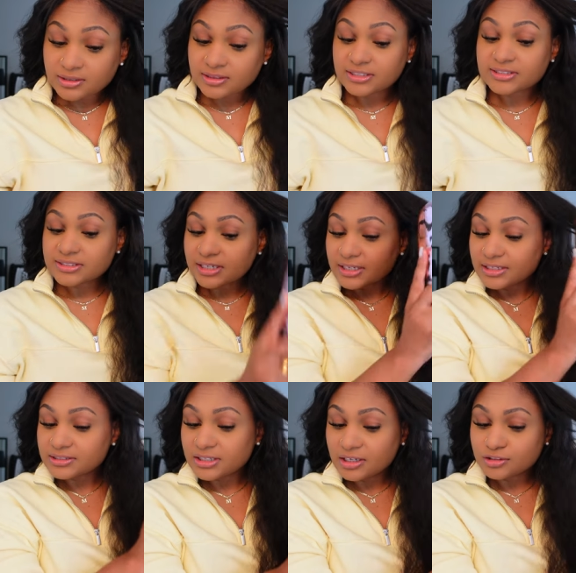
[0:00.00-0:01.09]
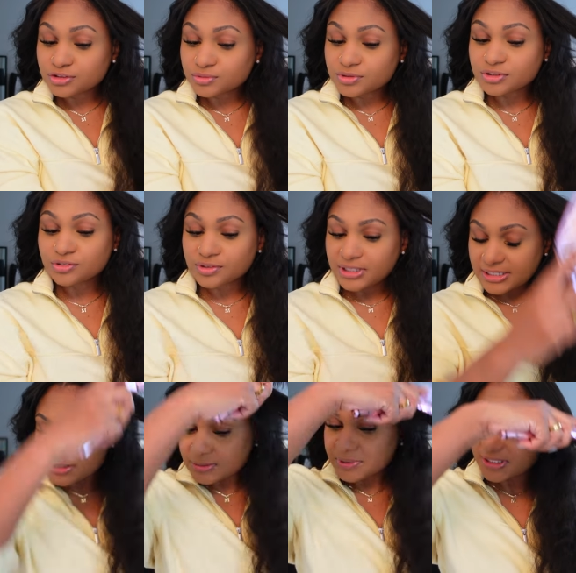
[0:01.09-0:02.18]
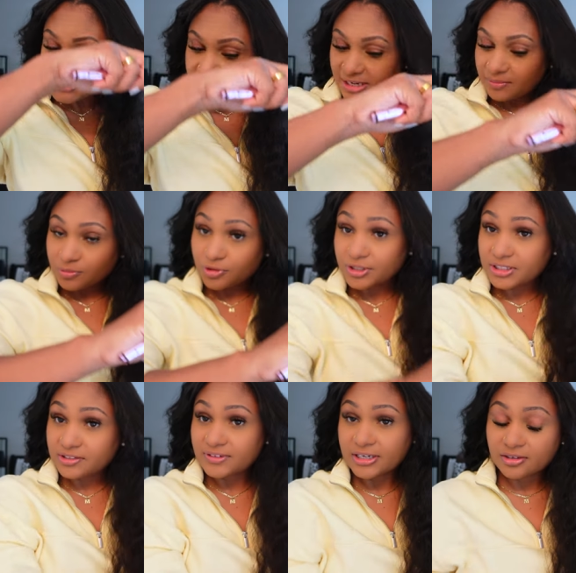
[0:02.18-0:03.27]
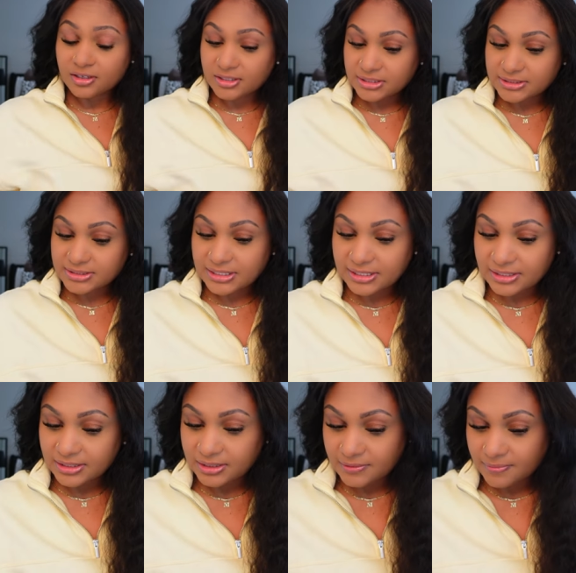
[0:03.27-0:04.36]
This side I'll do a little less because I have more leave out on this side